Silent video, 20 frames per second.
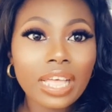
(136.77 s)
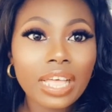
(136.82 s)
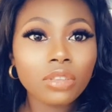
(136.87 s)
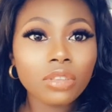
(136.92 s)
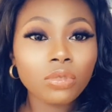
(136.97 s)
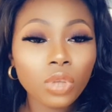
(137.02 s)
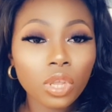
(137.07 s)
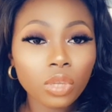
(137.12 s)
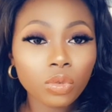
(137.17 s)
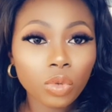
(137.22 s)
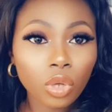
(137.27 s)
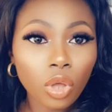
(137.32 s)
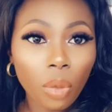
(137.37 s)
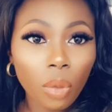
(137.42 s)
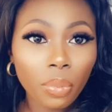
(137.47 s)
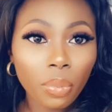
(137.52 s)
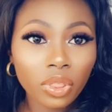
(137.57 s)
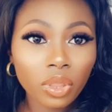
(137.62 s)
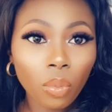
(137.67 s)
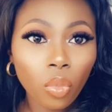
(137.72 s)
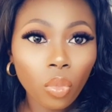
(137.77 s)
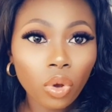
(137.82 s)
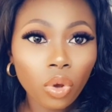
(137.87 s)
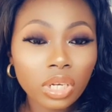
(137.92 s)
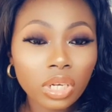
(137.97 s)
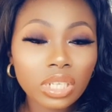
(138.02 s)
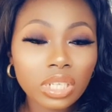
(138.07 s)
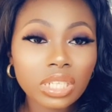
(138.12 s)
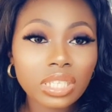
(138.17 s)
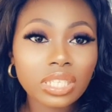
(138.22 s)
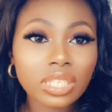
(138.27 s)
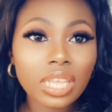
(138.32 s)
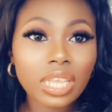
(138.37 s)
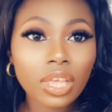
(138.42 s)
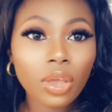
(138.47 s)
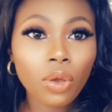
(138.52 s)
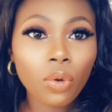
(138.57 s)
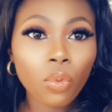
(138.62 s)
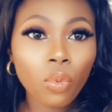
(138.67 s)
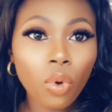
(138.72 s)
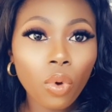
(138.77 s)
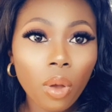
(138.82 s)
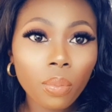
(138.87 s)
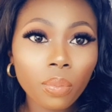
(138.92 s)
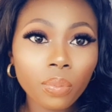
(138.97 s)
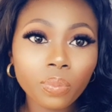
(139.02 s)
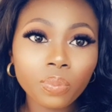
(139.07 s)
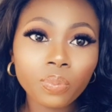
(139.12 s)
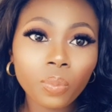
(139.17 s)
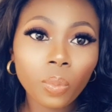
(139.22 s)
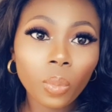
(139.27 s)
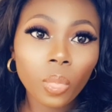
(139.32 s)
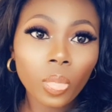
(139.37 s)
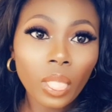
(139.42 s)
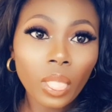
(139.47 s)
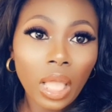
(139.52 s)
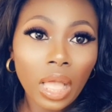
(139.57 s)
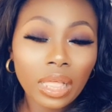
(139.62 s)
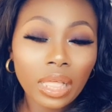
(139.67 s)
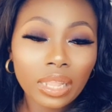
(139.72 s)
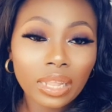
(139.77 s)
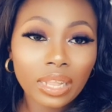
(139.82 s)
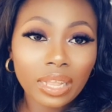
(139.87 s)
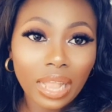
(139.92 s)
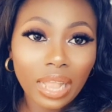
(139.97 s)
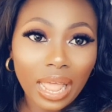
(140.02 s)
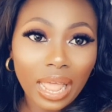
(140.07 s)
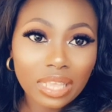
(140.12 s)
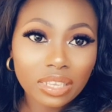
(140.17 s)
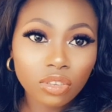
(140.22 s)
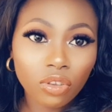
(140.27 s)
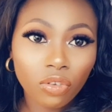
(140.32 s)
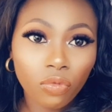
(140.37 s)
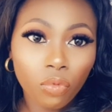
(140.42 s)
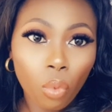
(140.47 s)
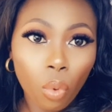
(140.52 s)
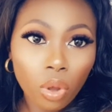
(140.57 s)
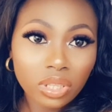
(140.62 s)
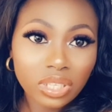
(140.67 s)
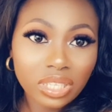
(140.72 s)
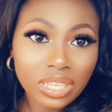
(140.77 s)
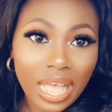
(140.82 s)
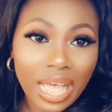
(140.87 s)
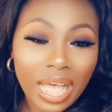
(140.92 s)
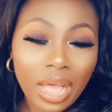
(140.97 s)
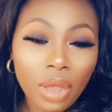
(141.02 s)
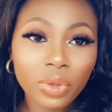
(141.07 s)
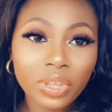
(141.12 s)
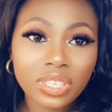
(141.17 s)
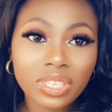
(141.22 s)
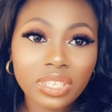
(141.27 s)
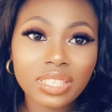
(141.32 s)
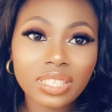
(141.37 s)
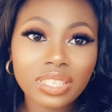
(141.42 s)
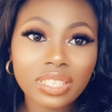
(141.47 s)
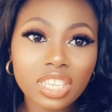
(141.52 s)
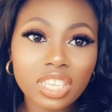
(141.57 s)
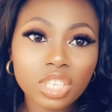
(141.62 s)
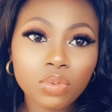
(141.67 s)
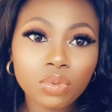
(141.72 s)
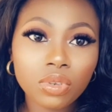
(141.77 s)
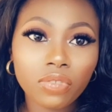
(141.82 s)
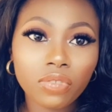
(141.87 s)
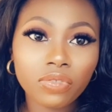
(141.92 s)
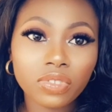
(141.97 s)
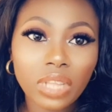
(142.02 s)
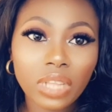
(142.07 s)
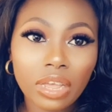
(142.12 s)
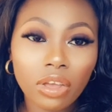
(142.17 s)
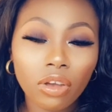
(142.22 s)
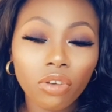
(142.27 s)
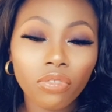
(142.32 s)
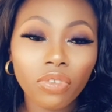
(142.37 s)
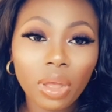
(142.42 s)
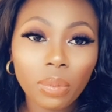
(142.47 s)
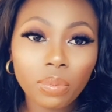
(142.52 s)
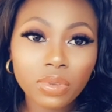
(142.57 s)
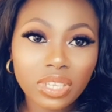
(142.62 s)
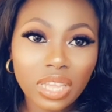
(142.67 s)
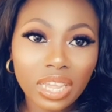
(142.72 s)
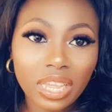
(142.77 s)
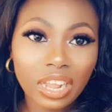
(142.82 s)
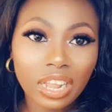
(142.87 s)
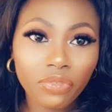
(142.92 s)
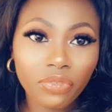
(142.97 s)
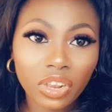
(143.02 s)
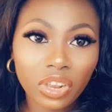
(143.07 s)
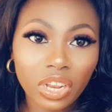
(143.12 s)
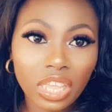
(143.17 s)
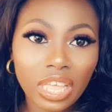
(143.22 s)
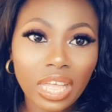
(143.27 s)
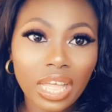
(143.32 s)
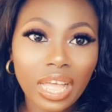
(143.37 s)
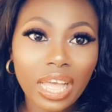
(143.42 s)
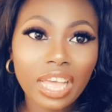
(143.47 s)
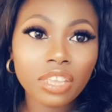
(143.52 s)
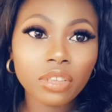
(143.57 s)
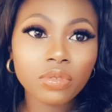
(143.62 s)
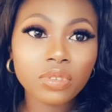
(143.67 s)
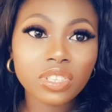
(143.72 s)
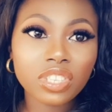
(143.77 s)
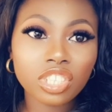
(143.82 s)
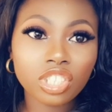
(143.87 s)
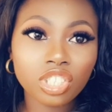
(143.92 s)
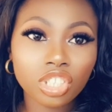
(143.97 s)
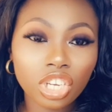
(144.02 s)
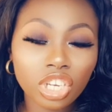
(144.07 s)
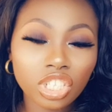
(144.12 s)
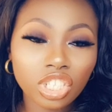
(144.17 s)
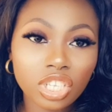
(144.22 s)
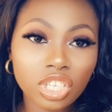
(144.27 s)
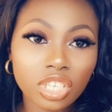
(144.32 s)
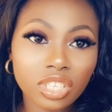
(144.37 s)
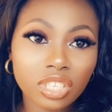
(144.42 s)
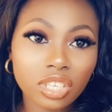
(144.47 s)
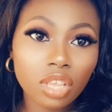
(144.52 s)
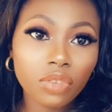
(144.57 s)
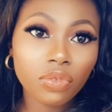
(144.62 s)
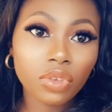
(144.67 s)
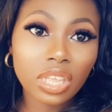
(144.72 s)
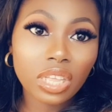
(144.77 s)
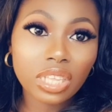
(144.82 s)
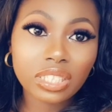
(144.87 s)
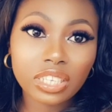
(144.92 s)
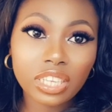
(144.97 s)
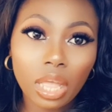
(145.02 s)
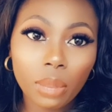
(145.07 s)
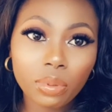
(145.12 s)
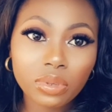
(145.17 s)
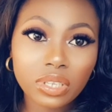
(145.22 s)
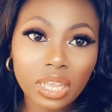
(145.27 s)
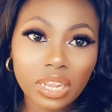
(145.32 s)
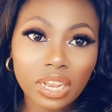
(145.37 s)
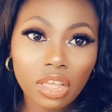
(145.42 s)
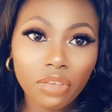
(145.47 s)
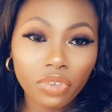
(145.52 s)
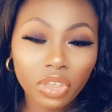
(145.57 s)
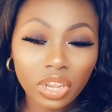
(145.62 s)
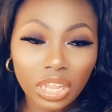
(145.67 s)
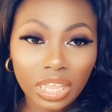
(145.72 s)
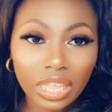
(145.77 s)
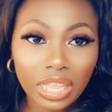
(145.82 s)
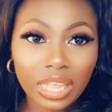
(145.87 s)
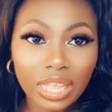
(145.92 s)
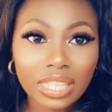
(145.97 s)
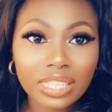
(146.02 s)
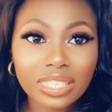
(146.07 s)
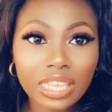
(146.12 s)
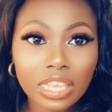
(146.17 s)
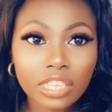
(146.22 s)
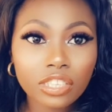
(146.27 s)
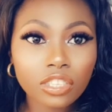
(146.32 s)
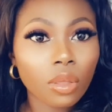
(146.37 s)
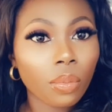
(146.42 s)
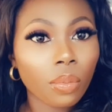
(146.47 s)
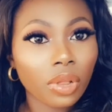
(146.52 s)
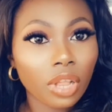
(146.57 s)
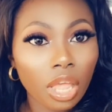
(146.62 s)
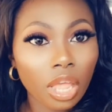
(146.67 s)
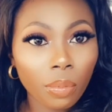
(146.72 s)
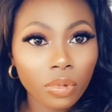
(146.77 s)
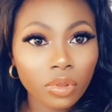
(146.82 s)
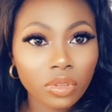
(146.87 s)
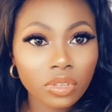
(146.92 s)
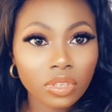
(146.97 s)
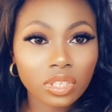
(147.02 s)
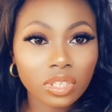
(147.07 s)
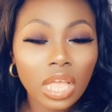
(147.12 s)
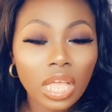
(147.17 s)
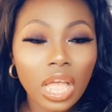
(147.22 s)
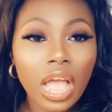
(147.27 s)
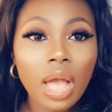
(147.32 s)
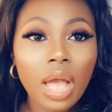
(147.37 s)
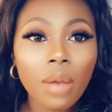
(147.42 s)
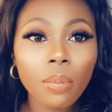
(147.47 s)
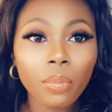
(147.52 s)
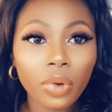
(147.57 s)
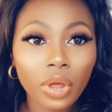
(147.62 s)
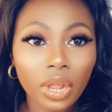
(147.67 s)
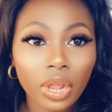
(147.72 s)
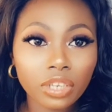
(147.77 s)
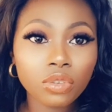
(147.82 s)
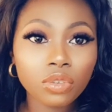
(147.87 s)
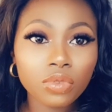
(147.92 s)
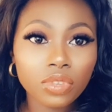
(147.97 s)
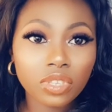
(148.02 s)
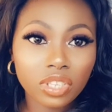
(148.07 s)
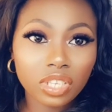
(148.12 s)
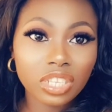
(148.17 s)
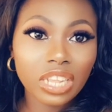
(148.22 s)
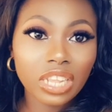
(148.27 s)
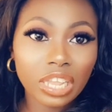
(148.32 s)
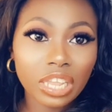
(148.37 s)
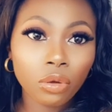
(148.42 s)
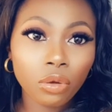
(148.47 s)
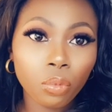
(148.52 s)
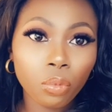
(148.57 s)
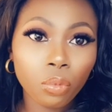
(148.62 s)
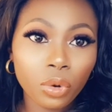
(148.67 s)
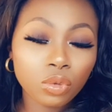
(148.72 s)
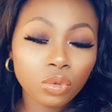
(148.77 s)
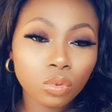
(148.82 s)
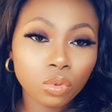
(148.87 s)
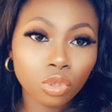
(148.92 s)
Just wake up in the morning, take a warm glass of water with a teaspoon of apple cider vinegar, and you'll see changes. If you can't take apple cider vinegar, take some lemons and you'll see that your weight will